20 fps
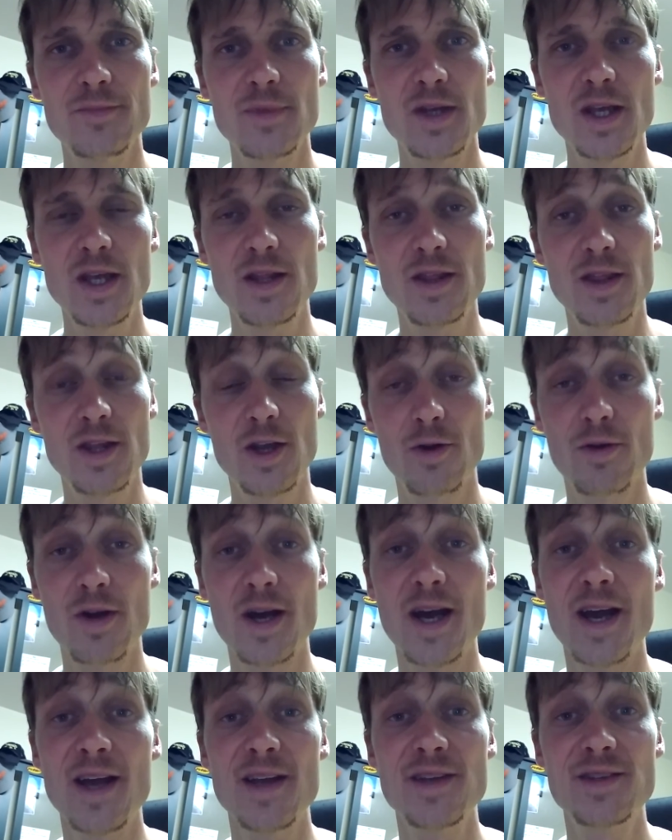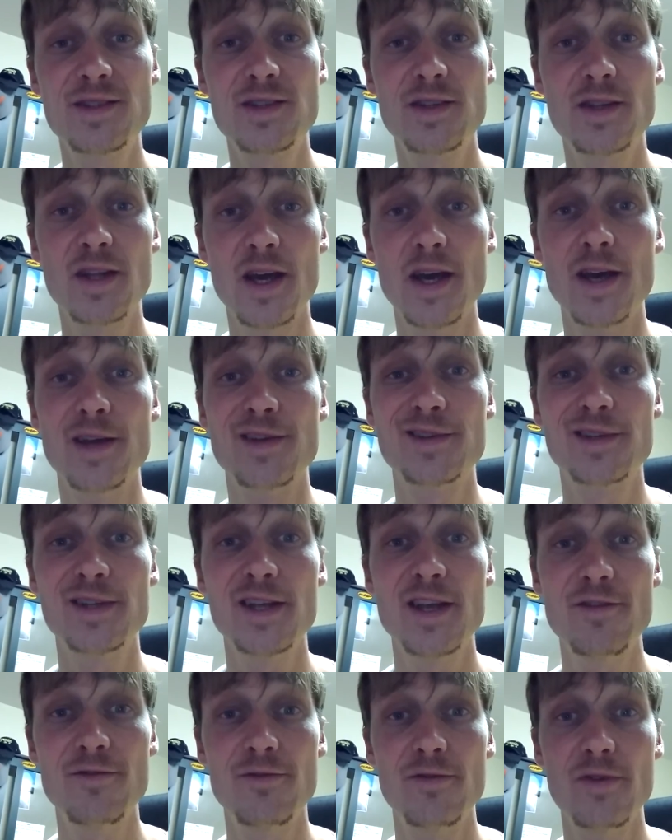He theorized that
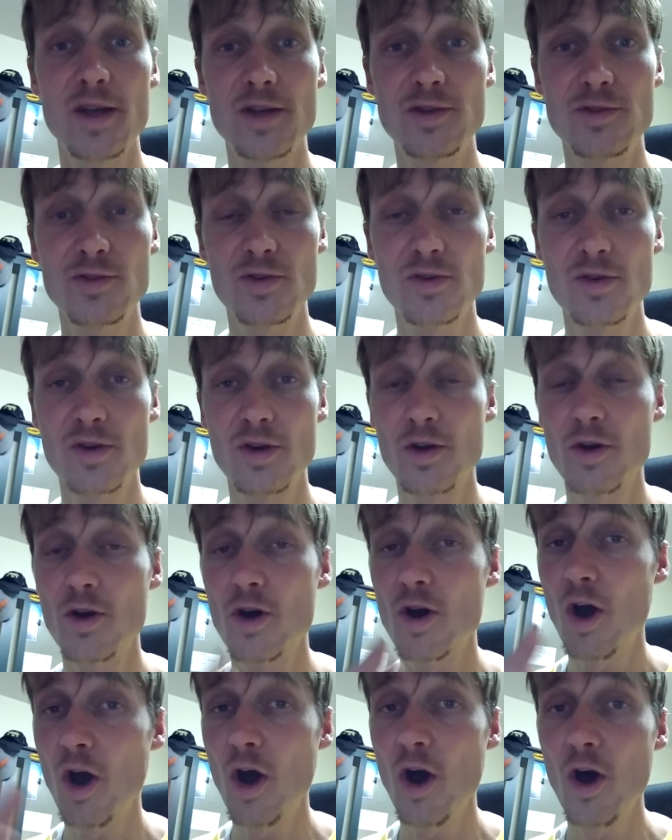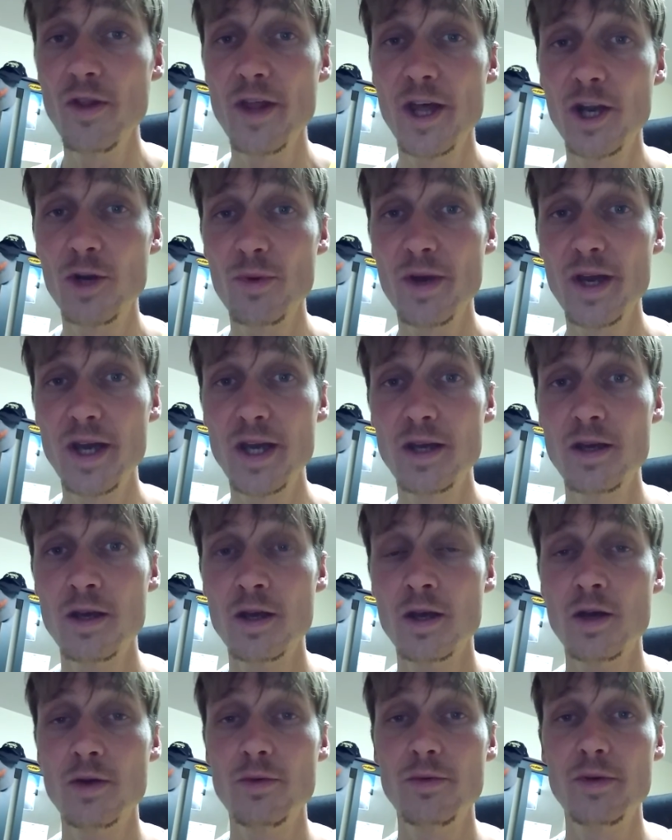if we took all that away,
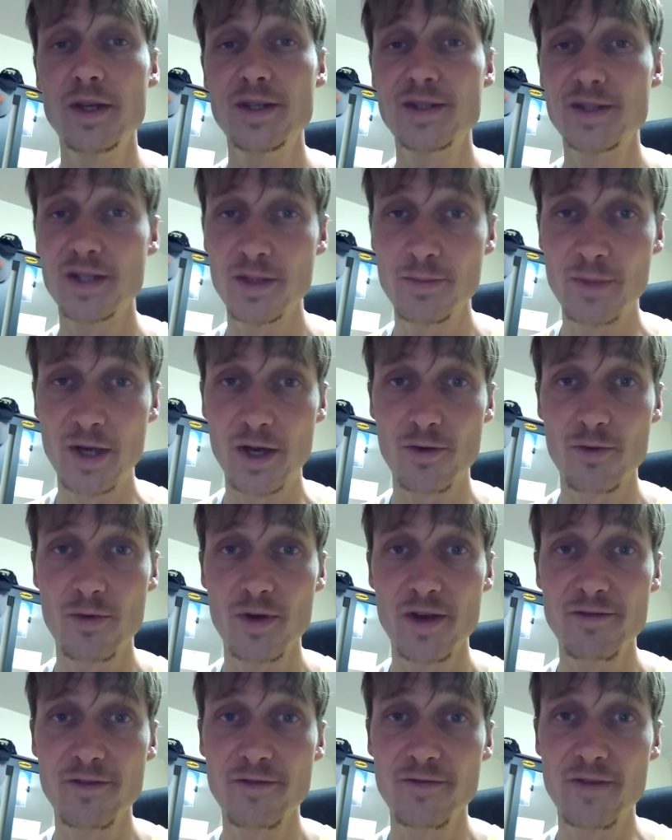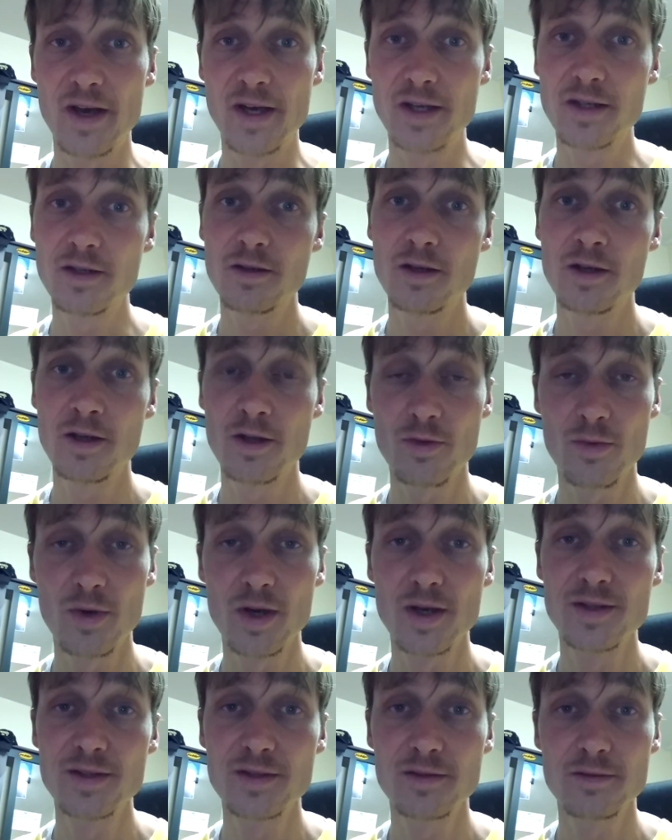we'd see the microwave effect. In other
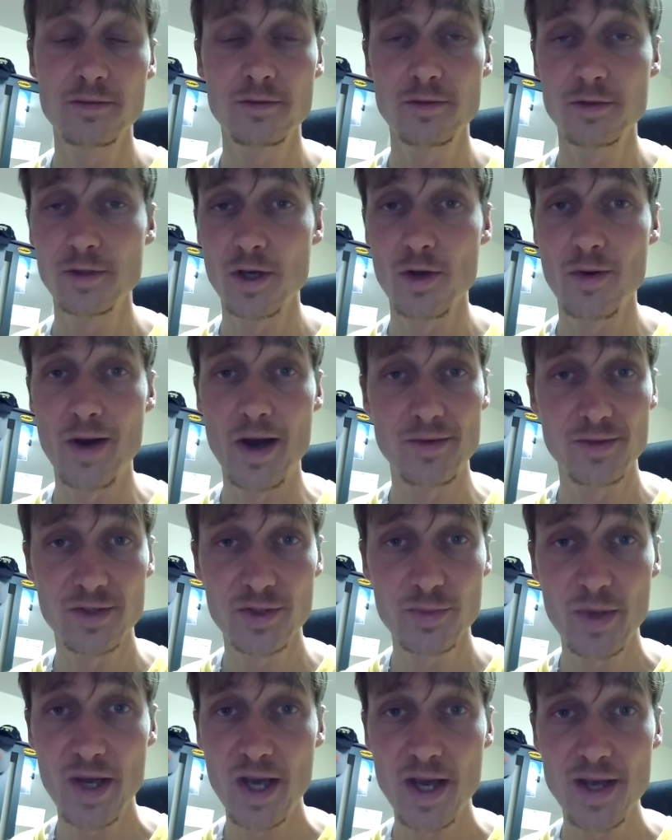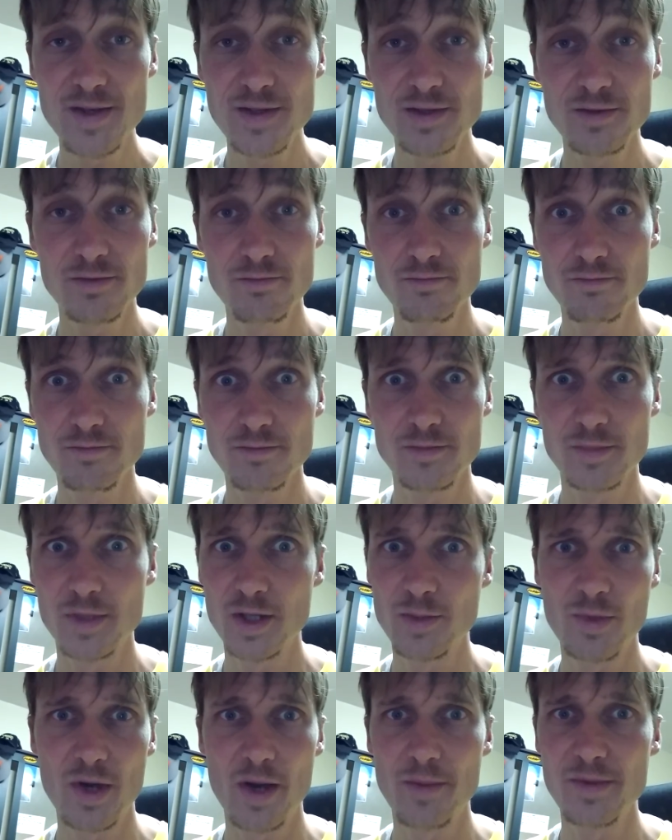words, you go out in space,
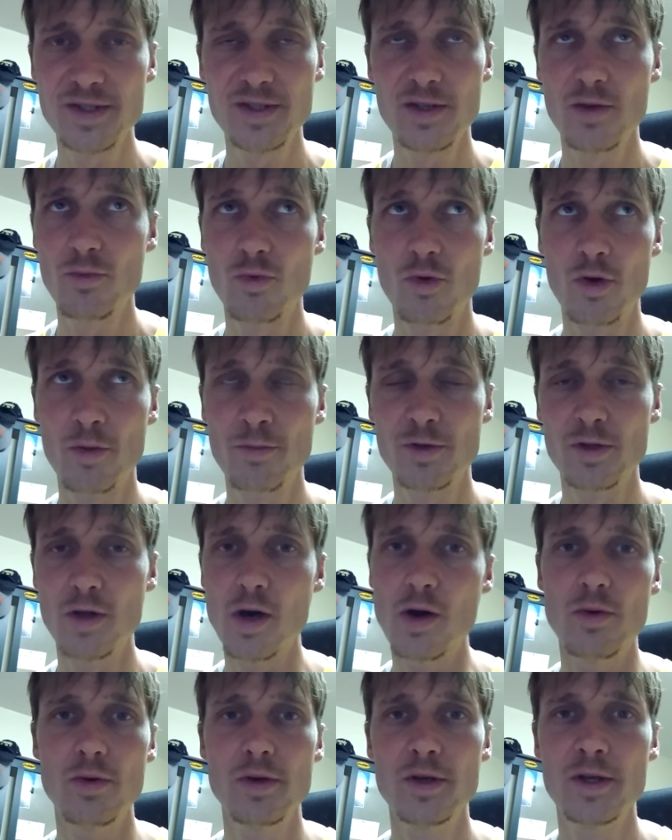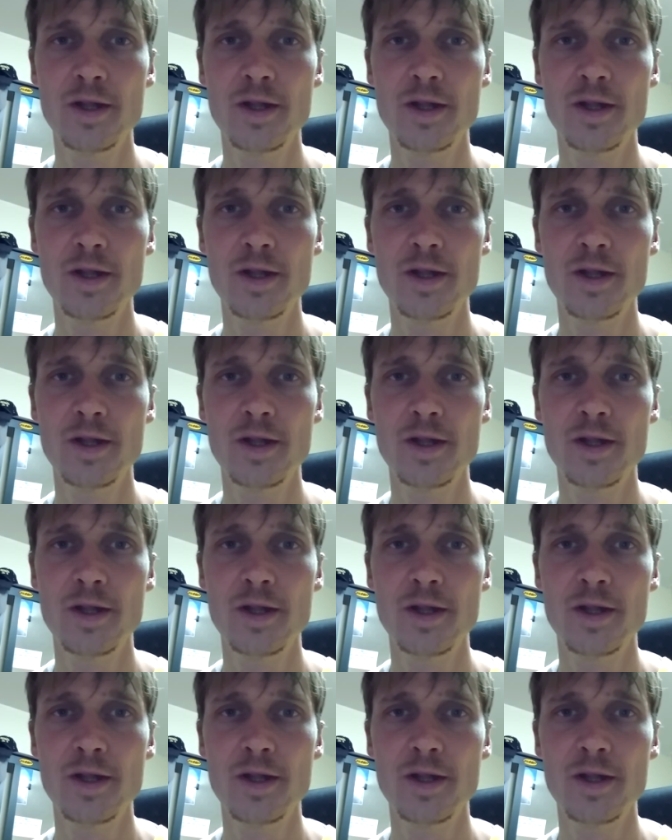you'd probably see a warm glow.